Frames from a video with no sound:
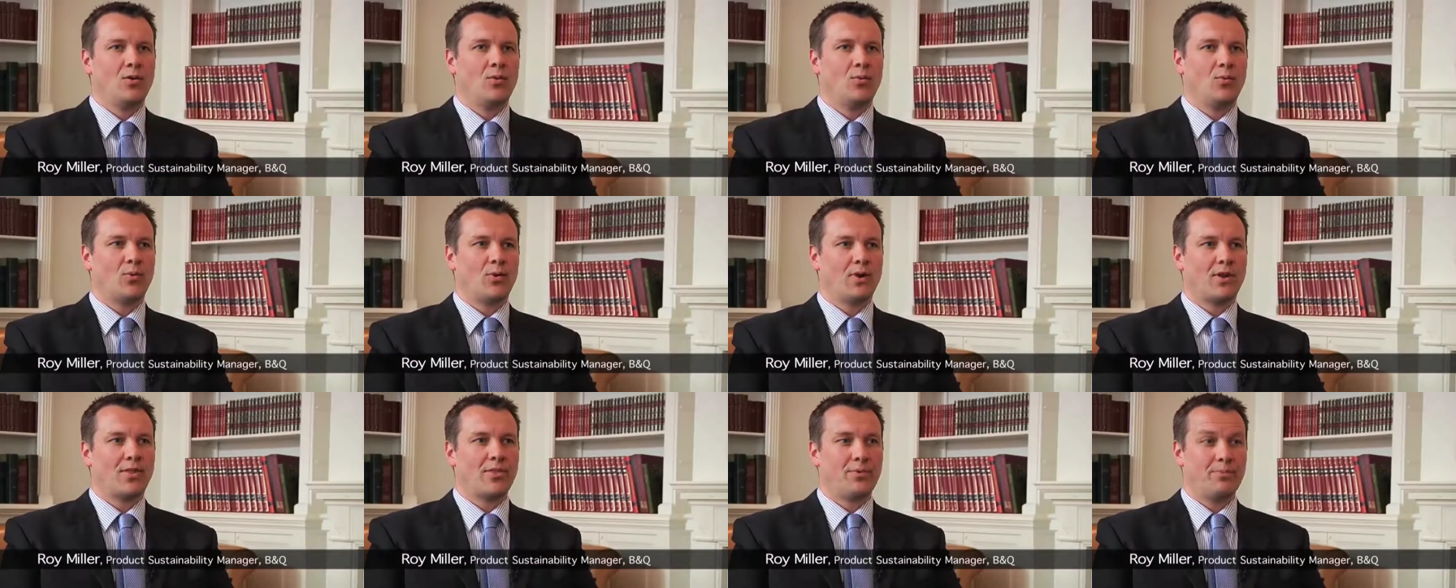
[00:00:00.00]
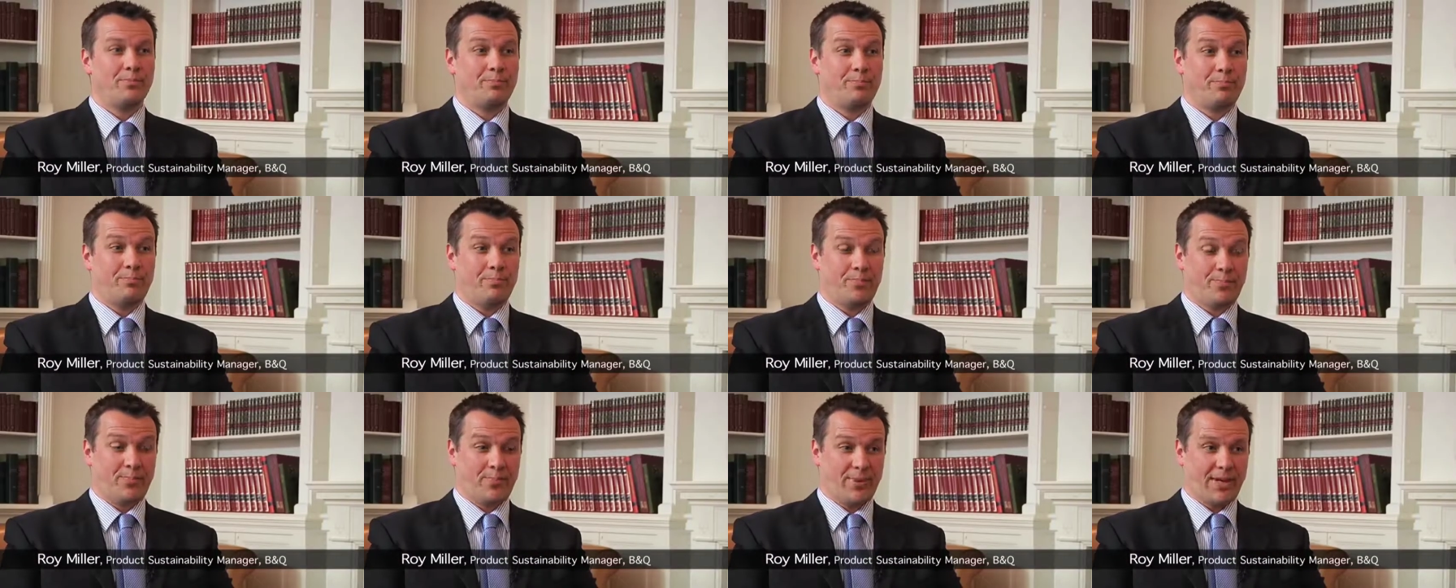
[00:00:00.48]
One of the
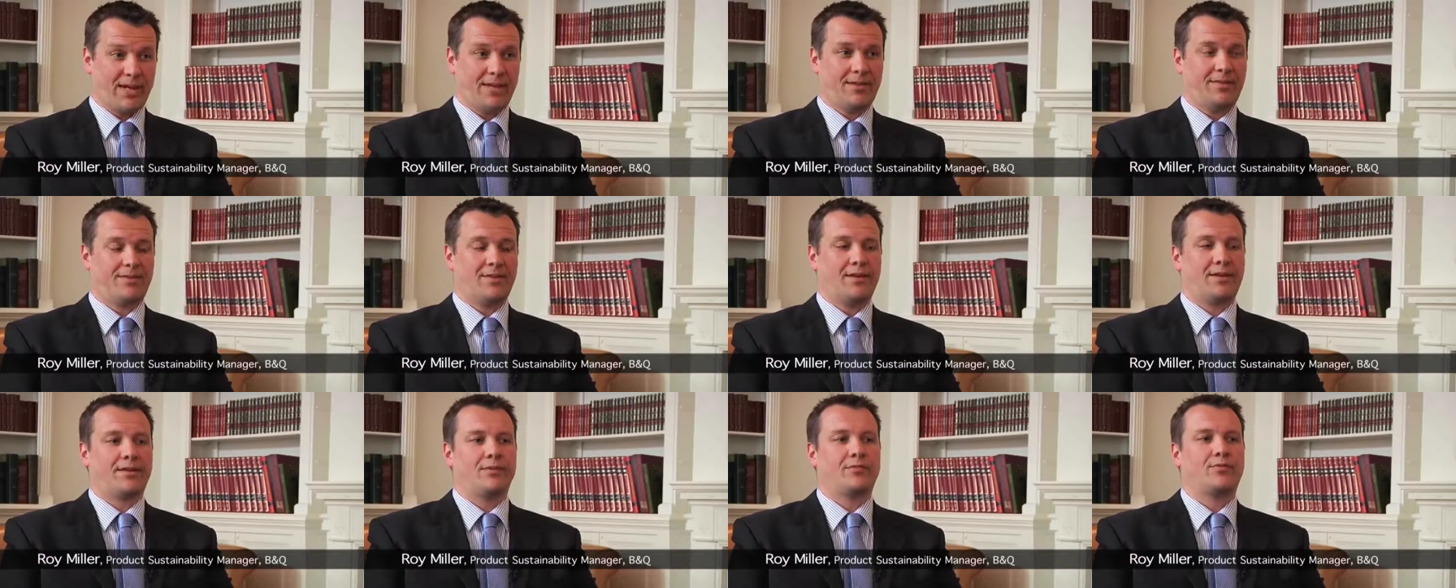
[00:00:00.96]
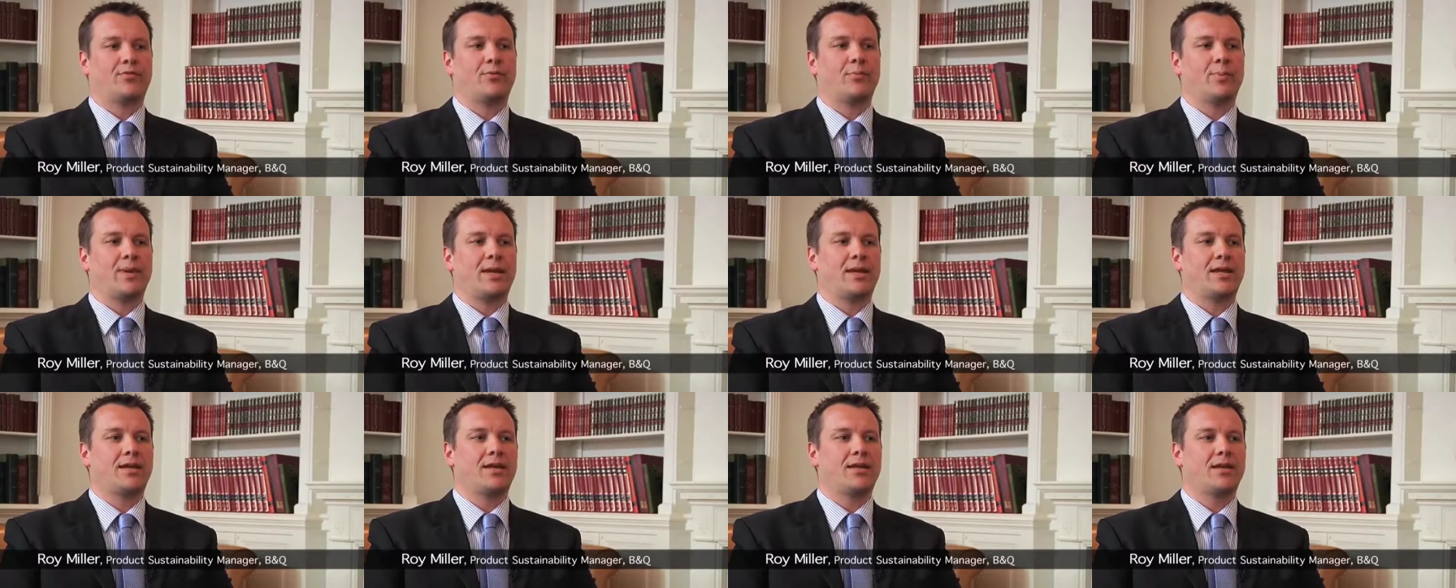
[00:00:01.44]
big things for
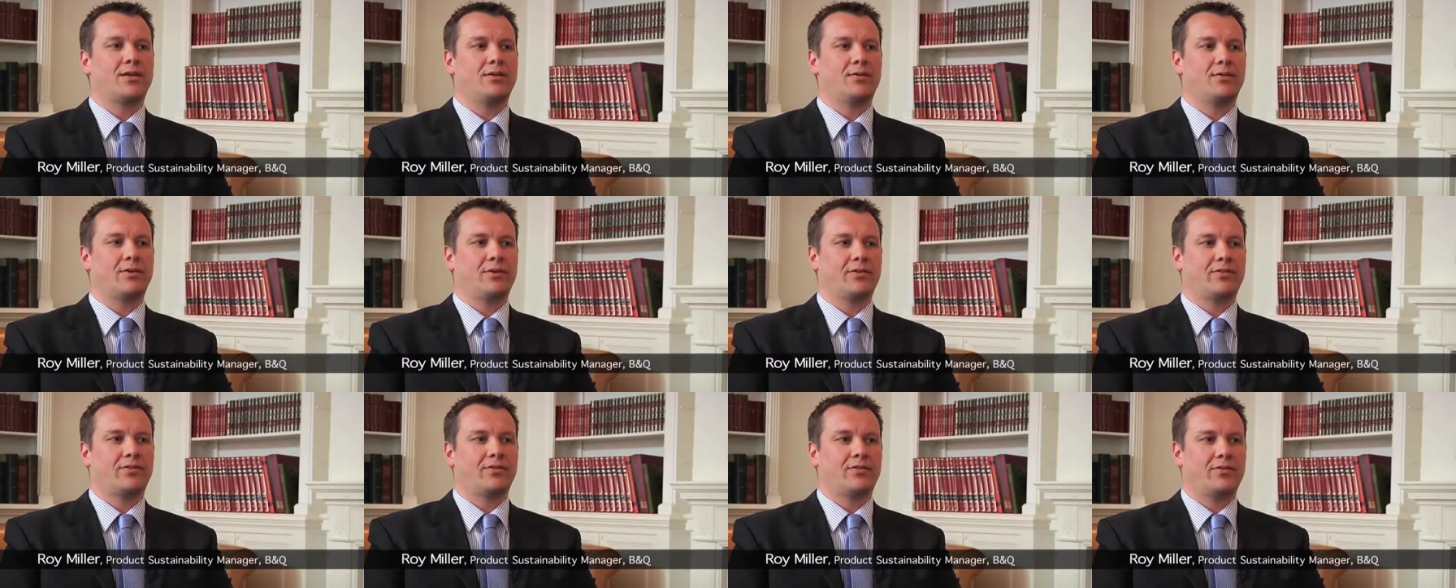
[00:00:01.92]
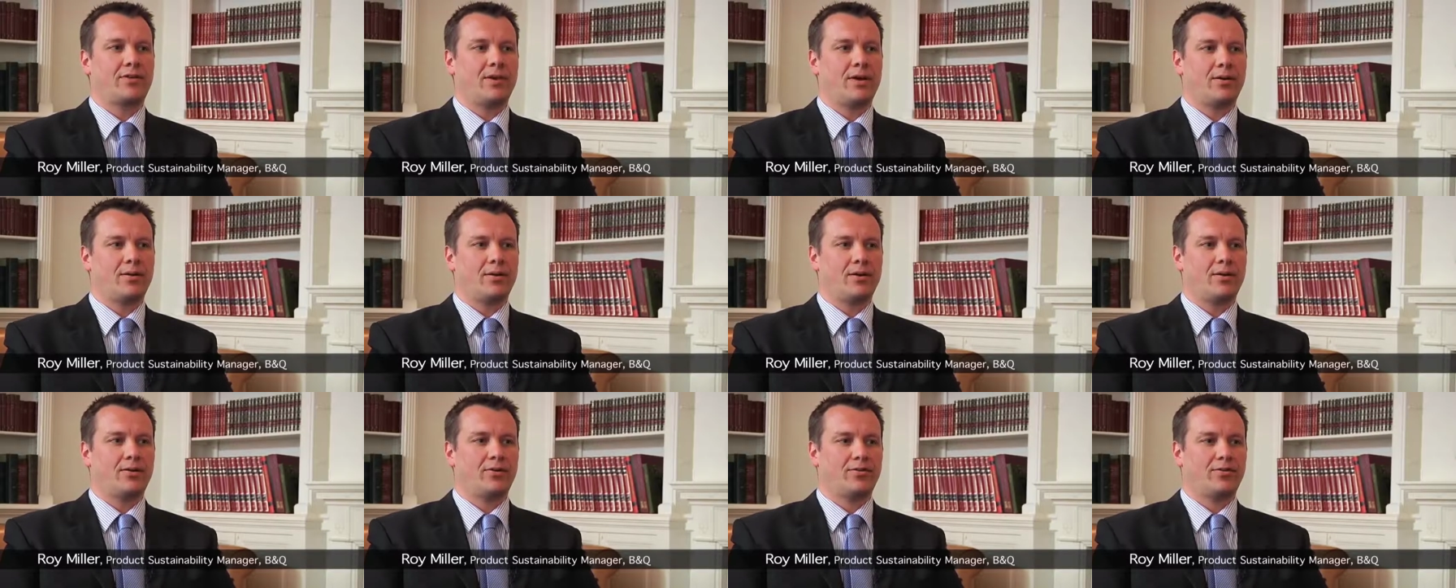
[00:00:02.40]
B&Q is, uh,